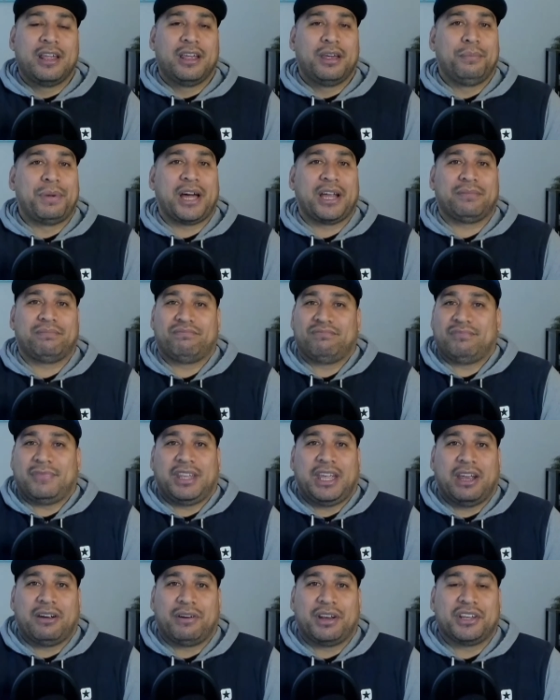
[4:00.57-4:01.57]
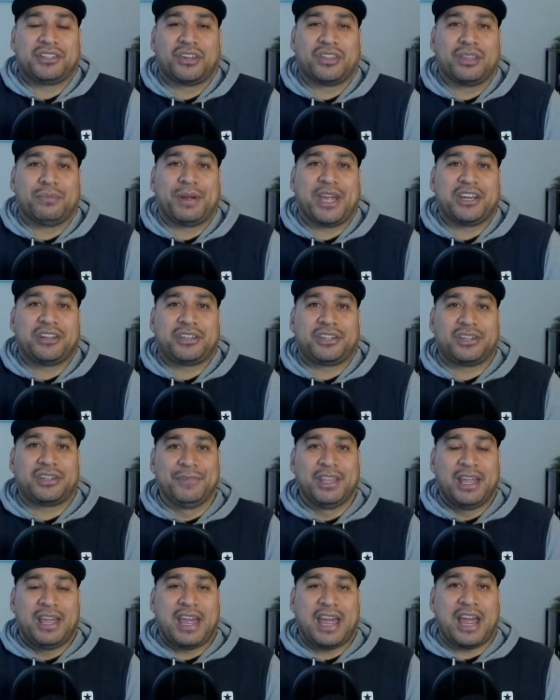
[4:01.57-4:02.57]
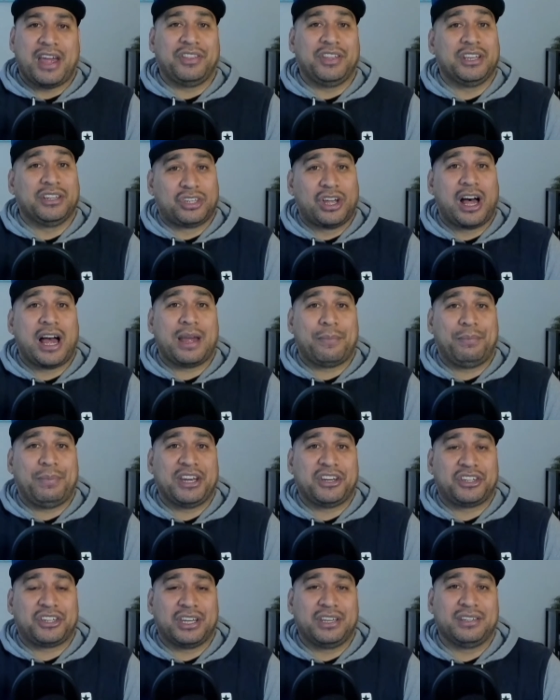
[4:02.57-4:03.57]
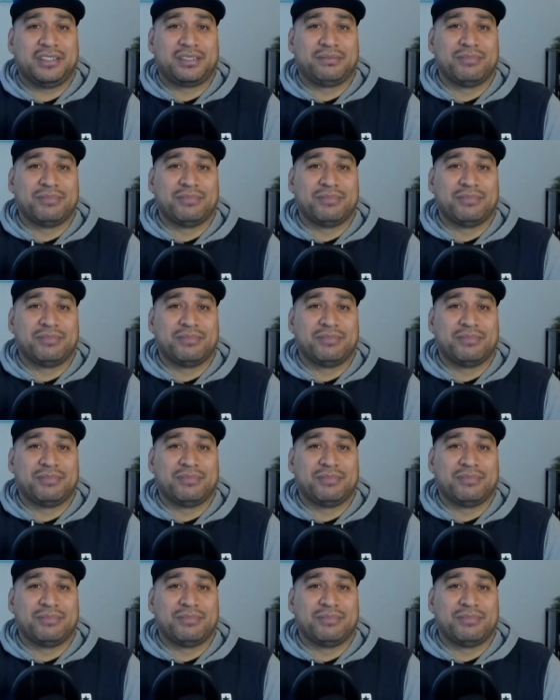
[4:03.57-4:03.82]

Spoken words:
But here he is on the bench, and the entire bench is